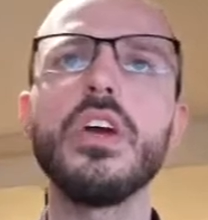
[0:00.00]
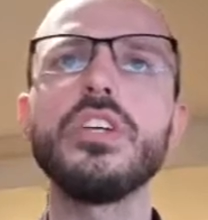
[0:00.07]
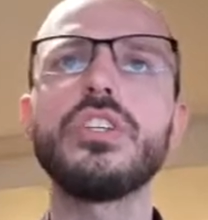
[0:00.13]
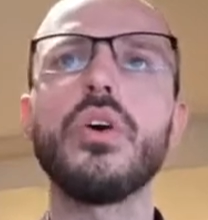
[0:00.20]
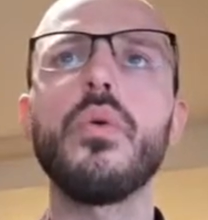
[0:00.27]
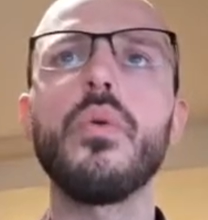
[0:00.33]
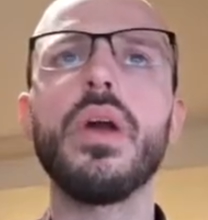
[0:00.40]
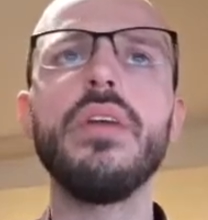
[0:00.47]

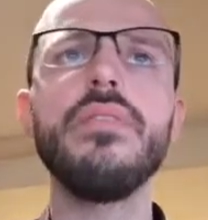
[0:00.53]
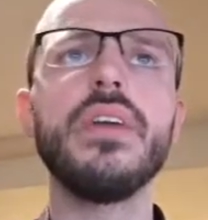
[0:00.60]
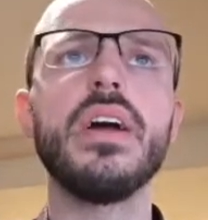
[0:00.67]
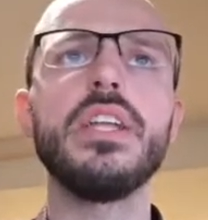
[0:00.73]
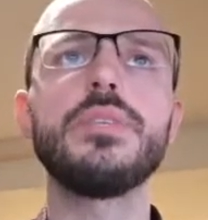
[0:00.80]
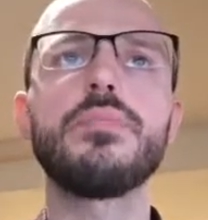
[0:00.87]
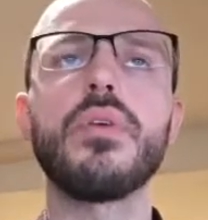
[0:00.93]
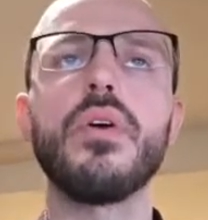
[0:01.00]
So what I've
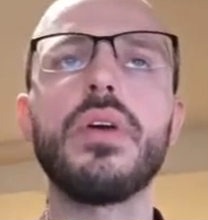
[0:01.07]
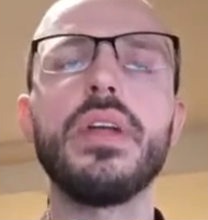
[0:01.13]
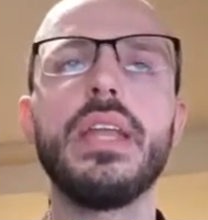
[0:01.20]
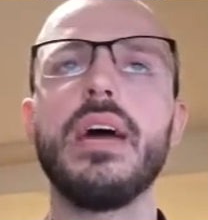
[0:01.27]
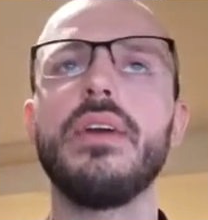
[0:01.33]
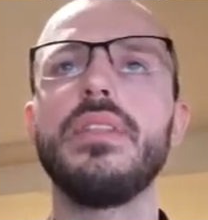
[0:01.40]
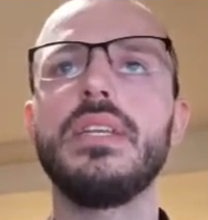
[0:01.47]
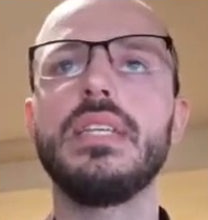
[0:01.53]
done is broken
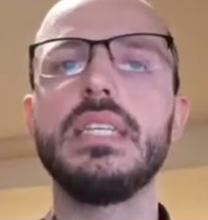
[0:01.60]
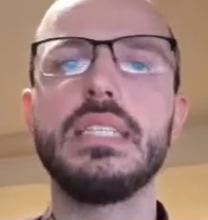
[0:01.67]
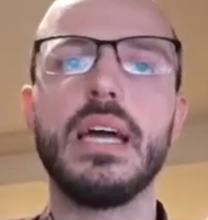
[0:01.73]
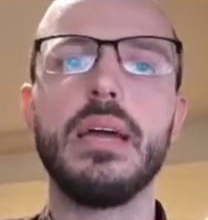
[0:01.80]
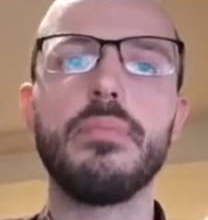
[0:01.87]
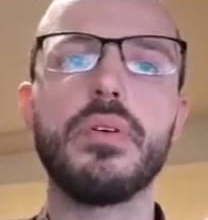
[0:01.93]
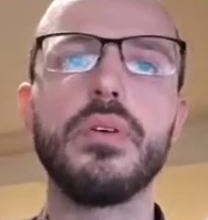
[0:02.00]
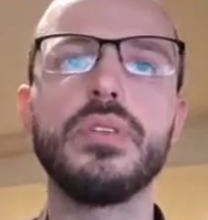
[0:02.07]
down the
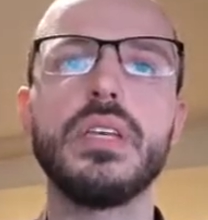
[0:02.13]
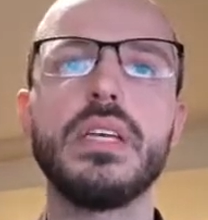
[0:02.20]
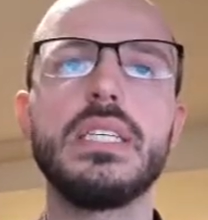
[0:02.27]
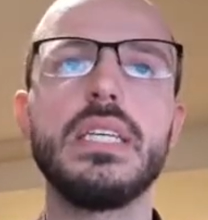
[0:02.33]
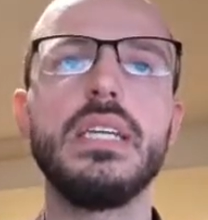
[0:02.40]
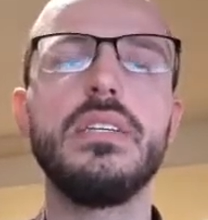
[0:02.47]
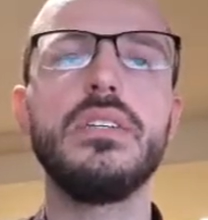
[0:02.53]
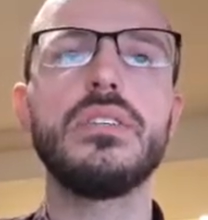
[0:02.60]
design process
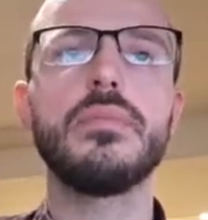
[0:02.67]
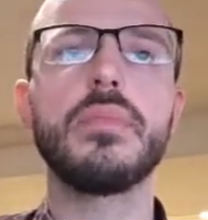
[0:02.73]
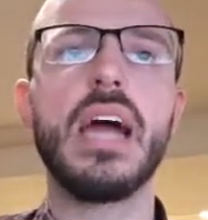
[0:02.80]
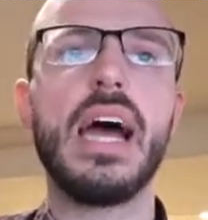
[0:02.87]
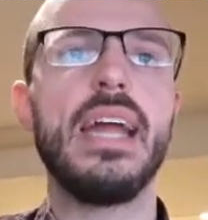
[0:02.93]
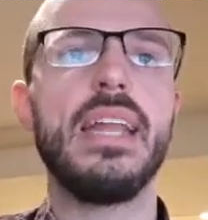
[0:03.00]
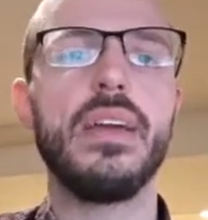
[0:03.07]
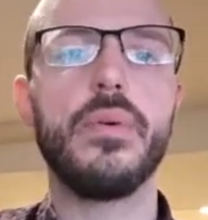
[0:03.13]
into some
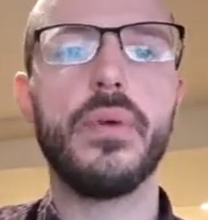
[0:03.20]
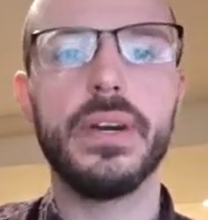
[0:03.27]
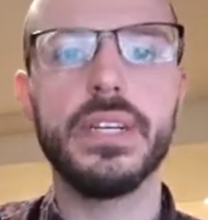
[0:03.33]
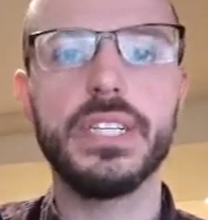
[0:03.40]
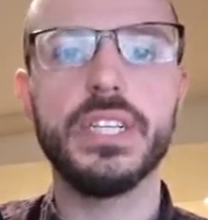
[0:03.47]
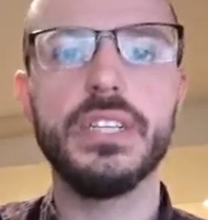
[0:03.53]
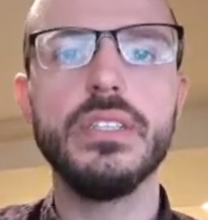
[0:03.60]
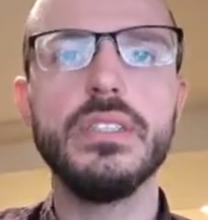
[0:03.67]
guiding
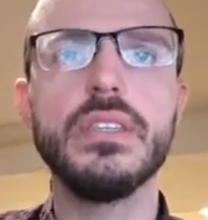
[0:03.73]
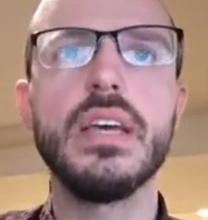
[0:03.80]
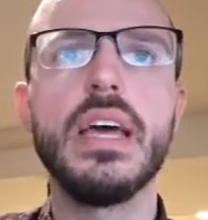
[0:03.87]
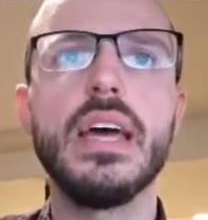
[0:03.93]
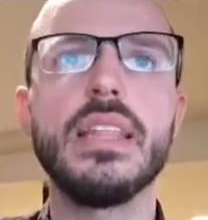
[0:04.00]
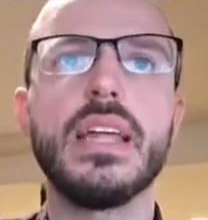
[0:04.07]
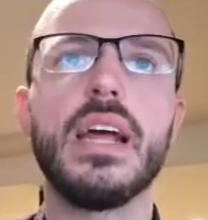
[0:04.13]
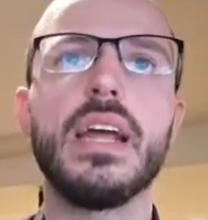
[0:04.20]
questions
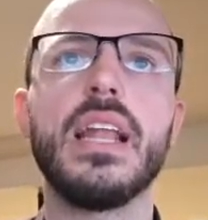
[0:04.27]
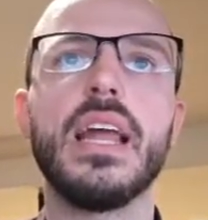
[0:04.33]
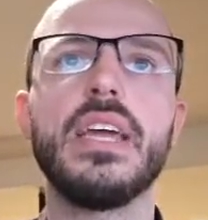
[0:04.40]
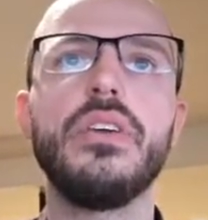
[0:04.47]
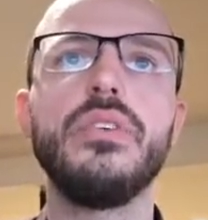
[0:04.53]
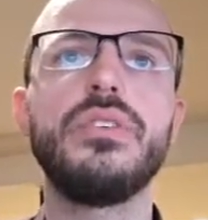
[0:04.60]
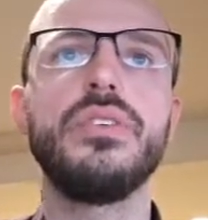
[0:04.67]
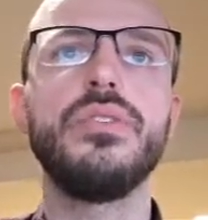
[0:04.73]
that I'd
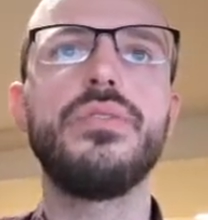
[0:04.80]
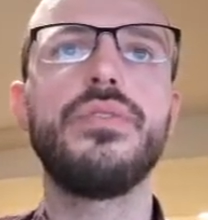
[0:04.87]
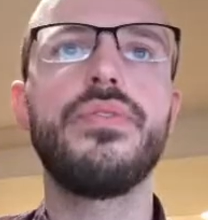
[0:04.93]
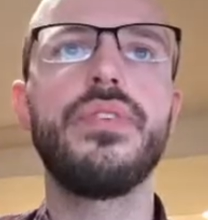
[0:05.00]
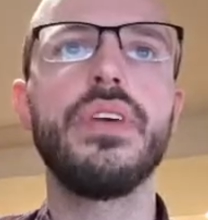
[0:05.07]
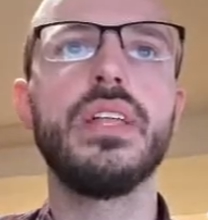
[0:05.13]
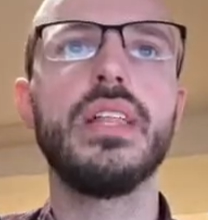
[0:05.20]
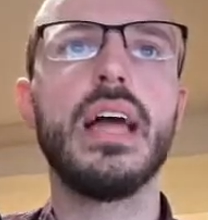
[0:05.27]
like you to
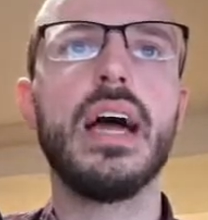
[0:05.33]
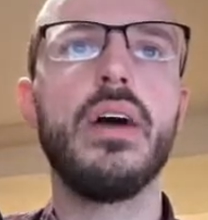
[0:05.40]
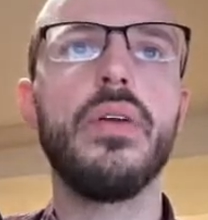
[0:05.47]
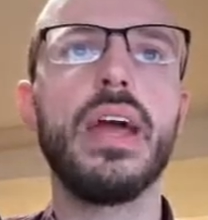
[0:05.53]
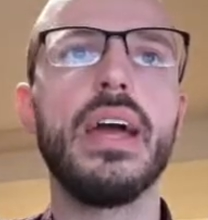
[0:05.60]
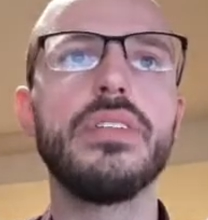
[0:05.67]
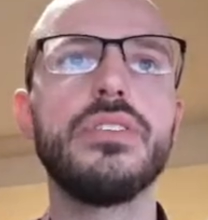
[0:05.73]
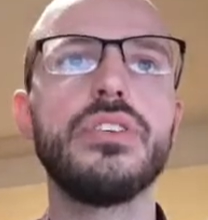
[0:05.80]
fill out
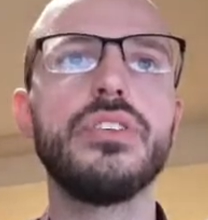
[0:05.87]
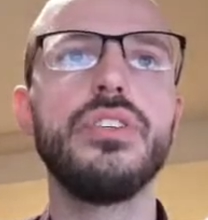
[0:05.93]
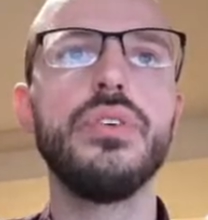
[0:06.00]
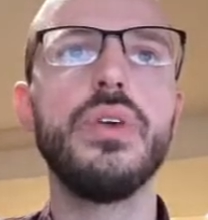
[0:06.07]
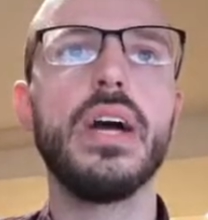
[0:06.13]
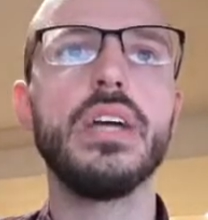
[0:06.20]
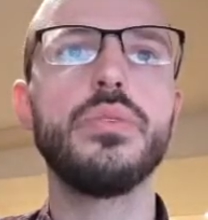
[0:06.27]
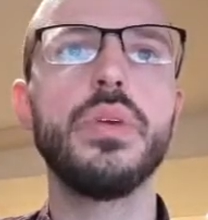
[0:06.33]
answers
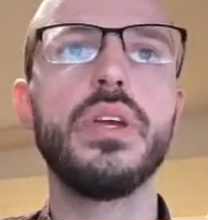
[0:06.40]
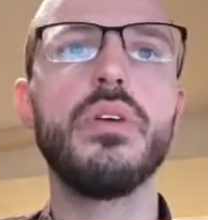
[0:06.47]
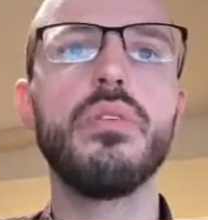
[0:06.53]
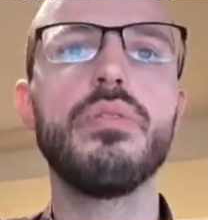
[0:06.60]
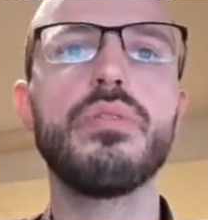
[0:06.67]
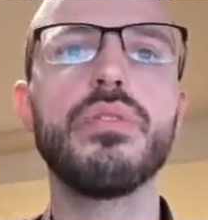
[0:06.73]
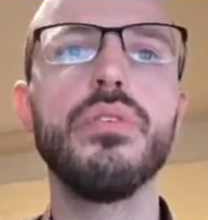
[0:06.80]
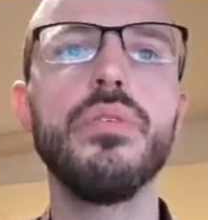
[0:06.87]
to as we go
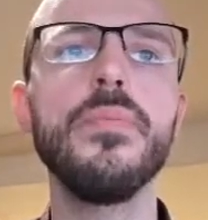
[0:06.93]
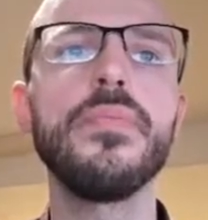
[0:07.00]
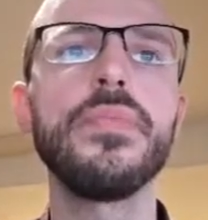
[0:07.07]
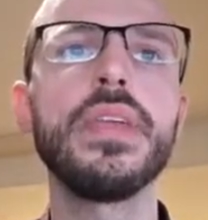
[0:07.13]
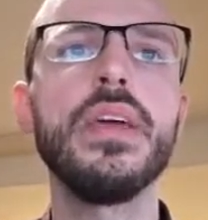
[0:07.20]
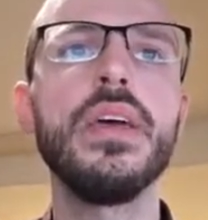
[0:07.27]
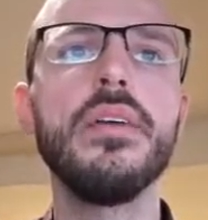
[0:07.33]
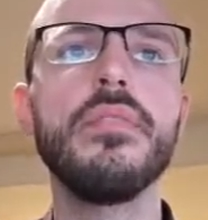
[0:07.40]
through.
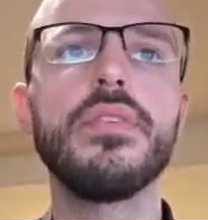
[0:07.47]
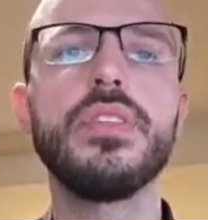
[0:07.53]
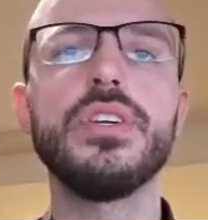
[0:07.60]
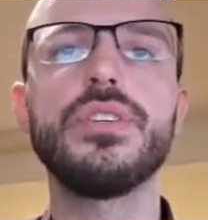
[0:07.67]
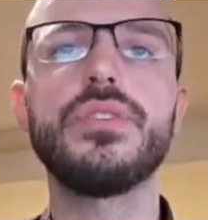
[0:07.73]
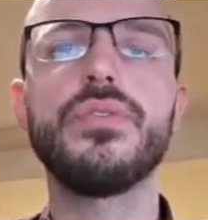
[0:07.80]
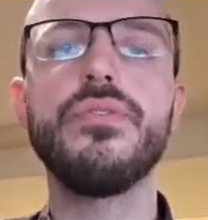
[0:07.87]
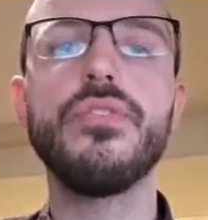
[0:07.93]
For
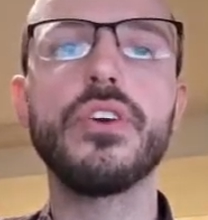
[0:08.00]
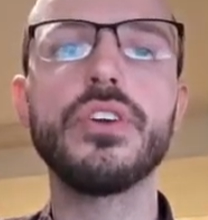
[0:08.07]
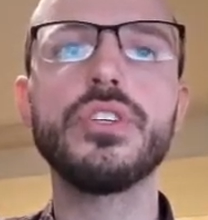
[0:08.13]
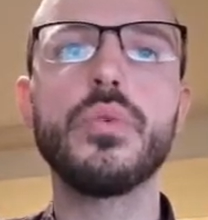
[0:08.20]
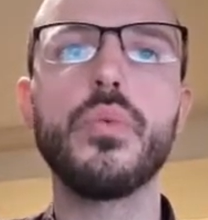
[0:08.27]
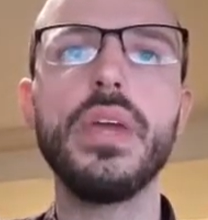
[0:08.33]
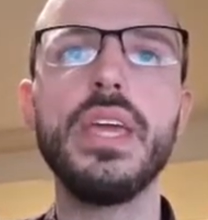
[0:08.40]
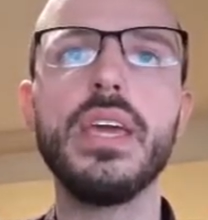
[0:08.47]
this
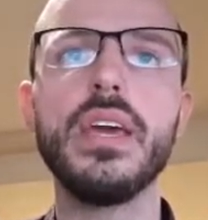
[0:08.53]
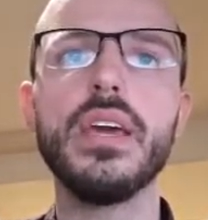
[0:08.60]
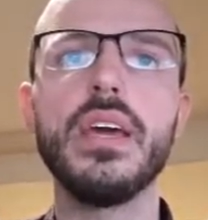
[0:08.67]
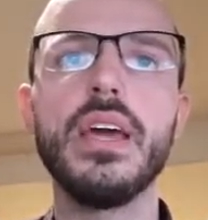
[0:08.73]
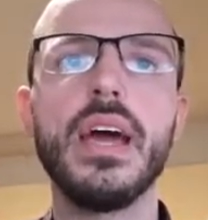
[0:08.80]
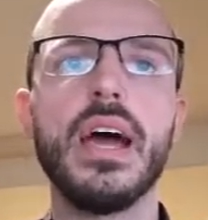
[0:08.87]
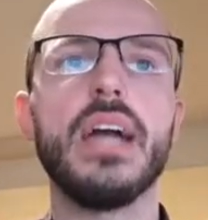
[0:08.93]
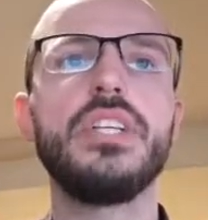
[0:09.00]
first week,
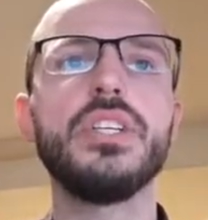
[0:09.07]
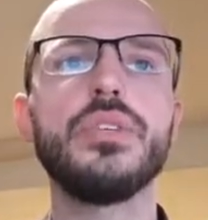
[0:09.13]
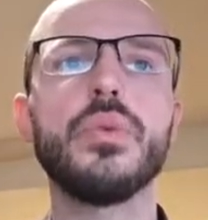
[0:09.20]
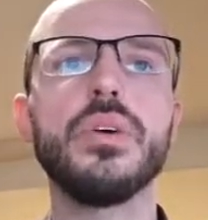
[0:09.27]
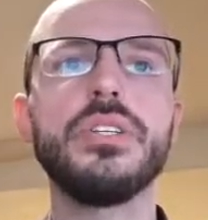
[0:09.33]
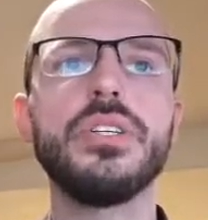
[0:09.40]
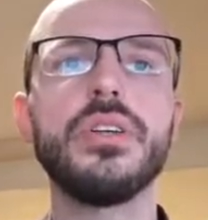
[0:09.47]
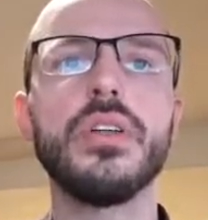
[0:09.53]
I just
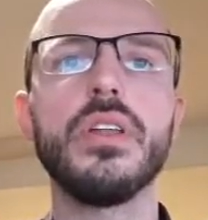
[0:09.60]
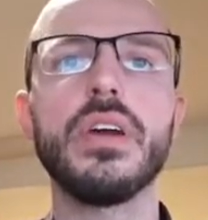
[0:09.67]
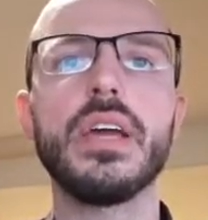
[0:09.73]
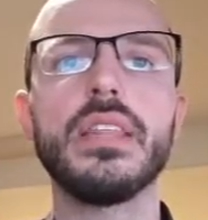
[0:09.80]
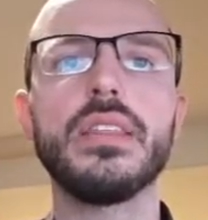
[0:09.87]
want you to look